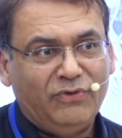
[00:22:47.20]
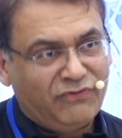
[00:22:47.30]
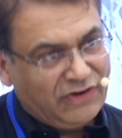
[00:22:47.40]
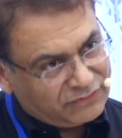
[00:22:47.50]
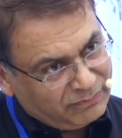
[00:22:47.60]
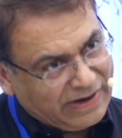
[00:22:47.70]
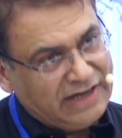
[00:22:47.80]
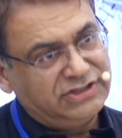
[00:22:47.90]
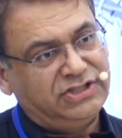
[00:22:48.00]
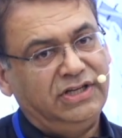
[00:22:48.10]
First
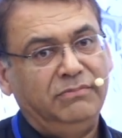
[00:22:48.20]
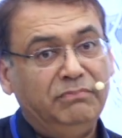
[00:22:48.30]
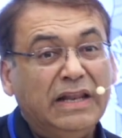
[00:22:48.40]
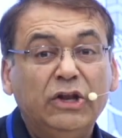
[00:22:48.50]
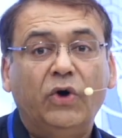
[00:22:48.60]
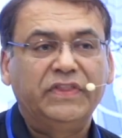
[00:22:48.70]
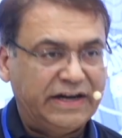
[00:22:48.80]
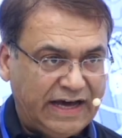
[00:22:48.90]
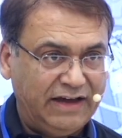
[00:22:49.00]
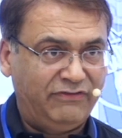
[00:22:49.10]
branch below the
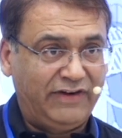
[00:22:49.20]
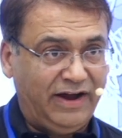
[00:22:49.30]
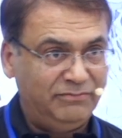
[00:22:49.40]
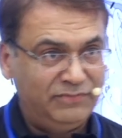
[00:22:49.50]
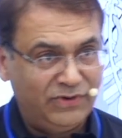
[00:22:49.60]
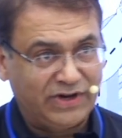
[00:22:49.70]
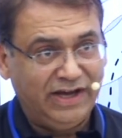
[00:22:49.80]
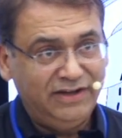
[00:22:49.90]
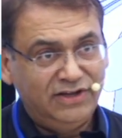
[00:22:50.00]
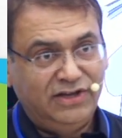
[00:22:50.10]
diaphragm.
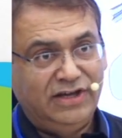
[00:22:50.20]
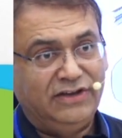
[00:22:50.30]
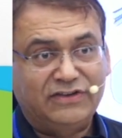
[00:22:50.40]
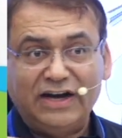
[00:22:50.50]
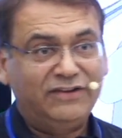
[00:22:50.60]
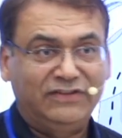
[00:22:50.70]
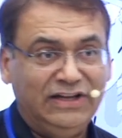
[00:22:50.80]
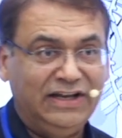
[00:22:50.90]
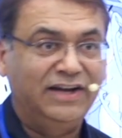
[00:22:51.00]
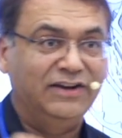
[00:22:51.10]
Okay, it's not a
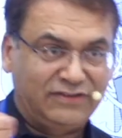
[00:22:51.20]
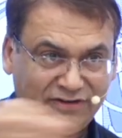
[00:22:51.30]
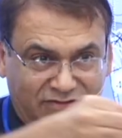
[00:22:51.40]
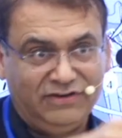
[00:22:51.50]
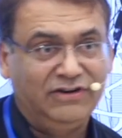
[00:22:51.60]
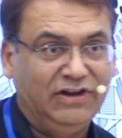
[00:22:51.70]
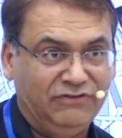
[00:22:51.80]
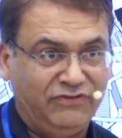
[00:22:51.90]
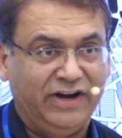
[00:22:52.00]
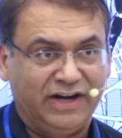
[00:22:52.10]
celiac; it's a
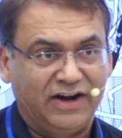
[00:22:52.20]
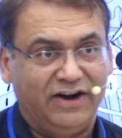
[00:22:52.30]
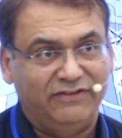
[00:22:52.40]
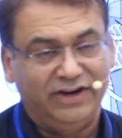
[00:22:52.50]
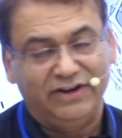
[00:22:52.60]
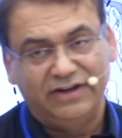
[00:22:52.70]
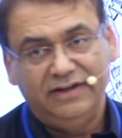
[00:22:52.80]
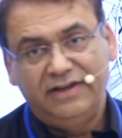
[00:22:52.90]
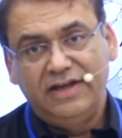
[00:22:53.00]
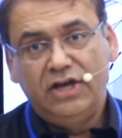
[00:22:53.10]
phrenic artery. Okay,
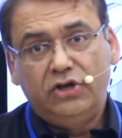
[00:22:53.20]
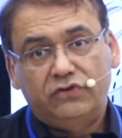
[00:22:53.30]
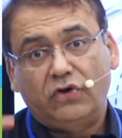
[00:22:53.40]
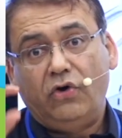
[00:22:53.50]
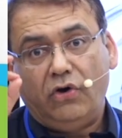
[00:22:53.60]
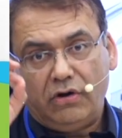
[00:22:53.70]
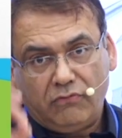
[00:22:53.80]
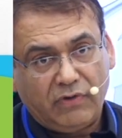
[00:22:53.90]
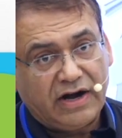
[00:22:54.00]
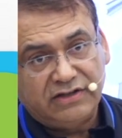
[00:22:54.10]
so
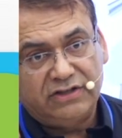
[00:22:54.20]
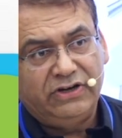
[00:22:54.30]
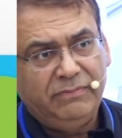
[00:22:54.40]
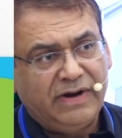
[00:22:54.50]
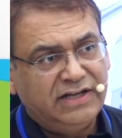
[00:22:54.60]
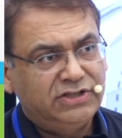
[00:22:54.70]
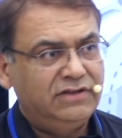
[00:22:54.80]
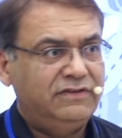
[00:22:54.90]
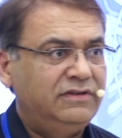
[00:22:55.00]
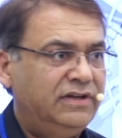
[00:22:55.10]
what are the 3
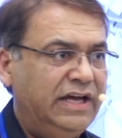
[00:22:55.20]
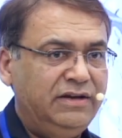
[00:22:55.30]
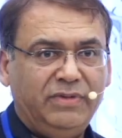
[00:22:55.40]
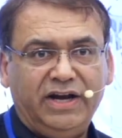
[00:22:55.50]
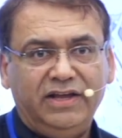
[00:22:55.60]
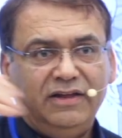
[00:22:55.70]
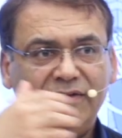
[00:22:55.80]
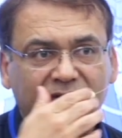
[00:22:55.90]
branches? Anybody?